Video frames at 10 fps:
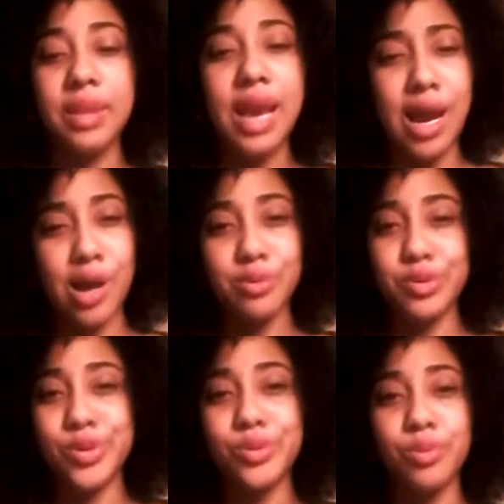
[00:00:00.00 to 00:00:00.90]
how
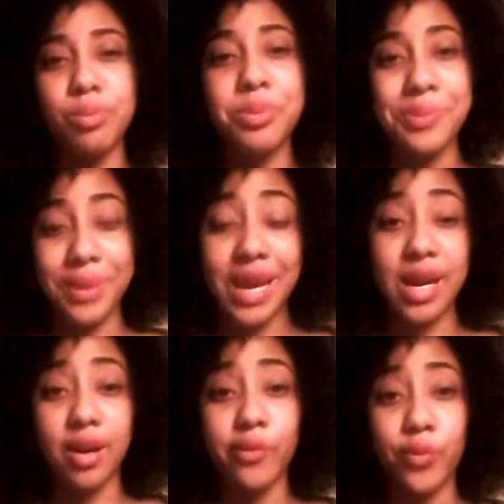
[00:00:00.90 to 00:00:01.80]
to
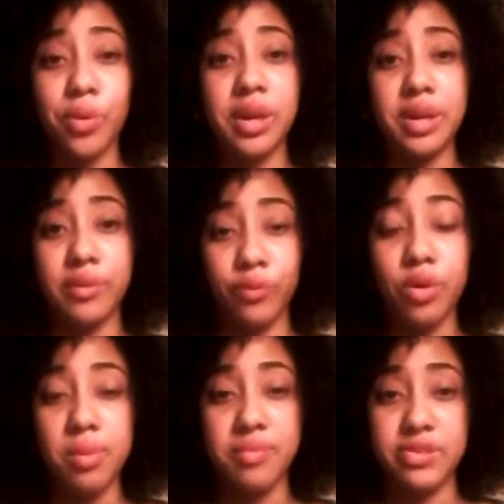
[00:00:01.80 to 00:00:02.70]
prepare for an
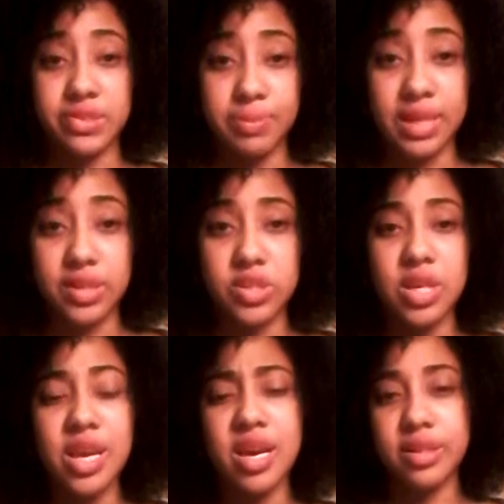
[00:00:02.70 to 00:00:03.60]
informative speech
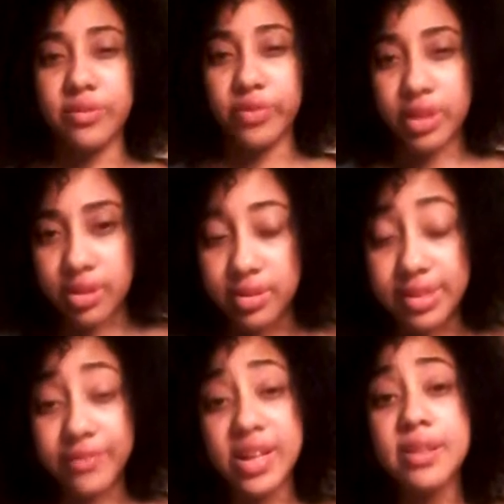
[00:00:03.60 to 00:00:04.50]
and
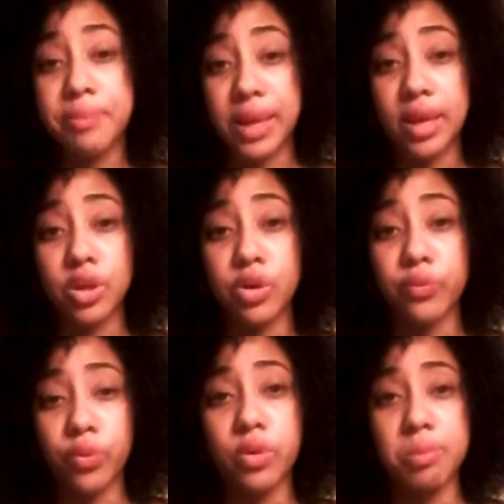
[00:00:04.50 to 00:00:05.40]
developing your
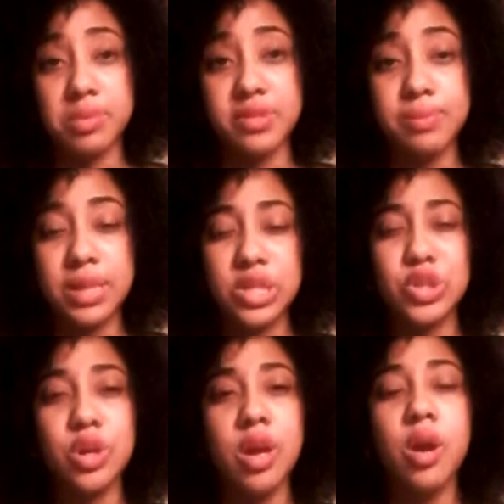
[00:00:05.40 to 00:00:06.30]
informative speech,